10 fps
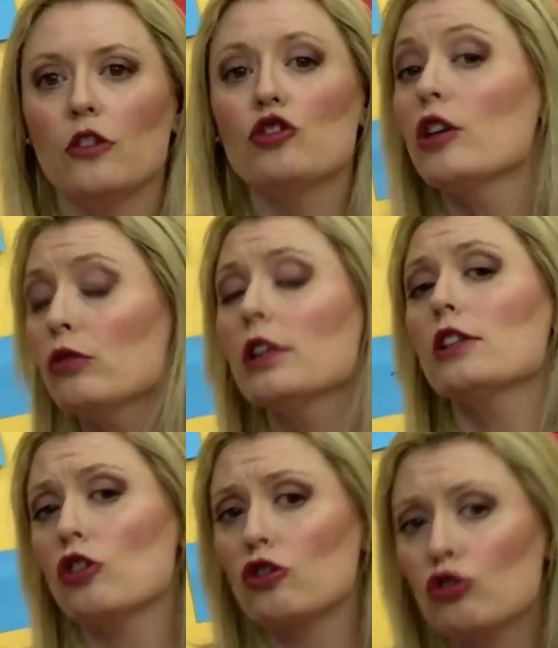generally
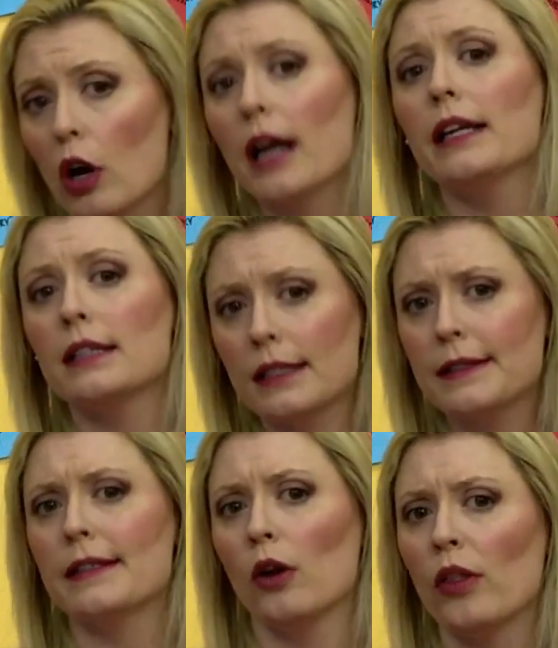just trying to
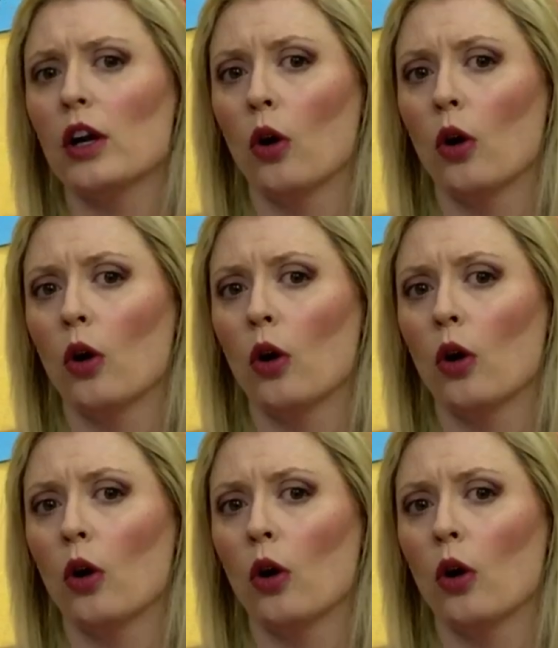steal their